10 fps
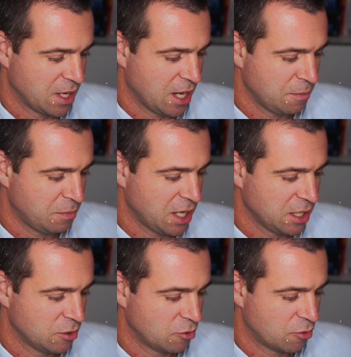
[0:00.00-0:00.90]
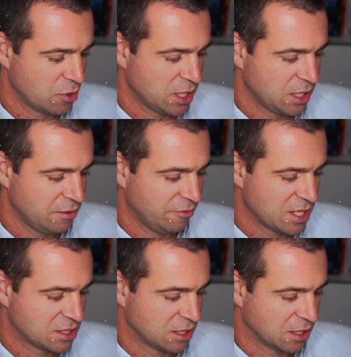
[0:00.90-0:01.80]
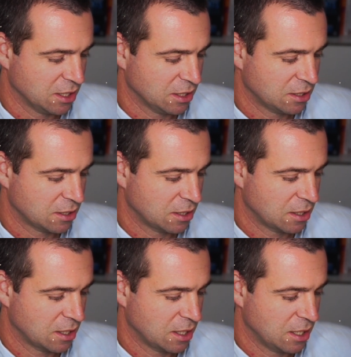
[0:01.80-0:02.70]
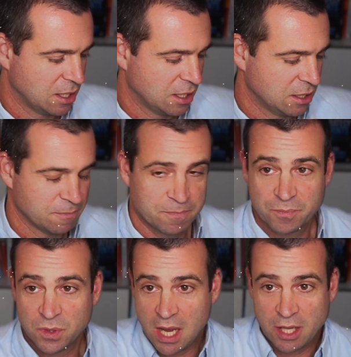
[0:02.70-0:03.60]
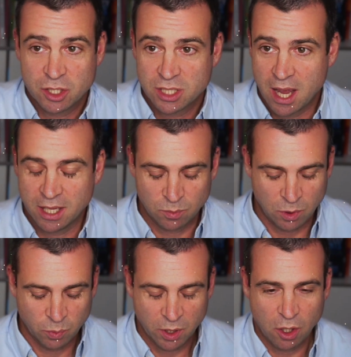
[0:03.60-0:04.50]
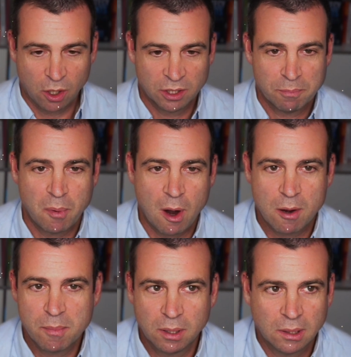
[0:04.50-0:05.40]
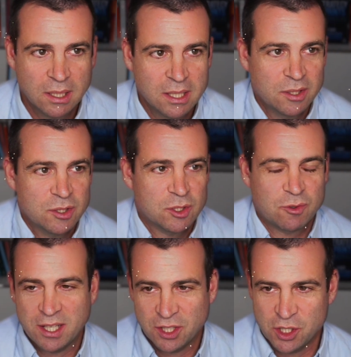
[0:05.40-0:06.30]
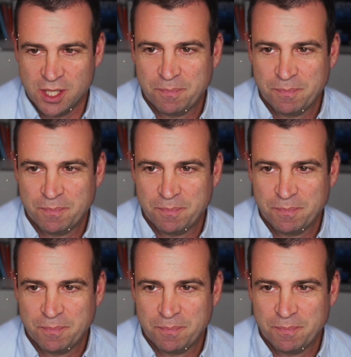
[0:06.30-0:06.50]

and by reinvesting it in the other side, what we call the Barbell Strategy.